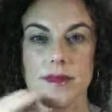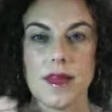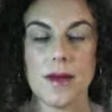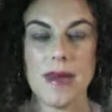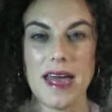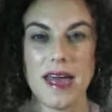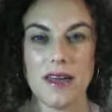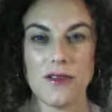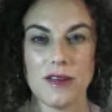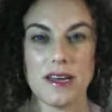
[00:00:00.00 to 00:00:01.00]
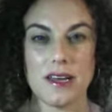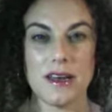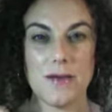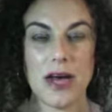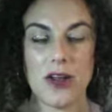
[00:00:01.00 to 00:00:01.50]
I'm angry
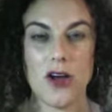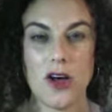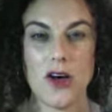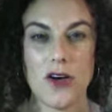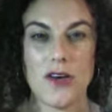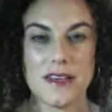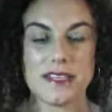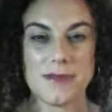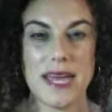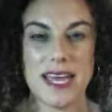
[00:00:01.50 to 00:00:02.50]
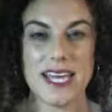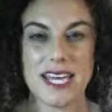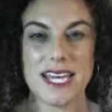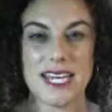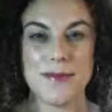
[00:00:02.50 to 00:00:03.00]
about all this
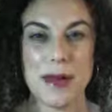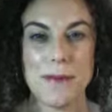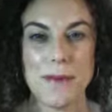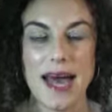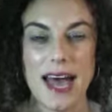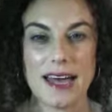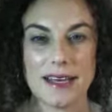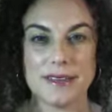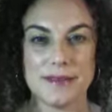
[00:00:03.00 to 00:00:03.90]
pain in my back.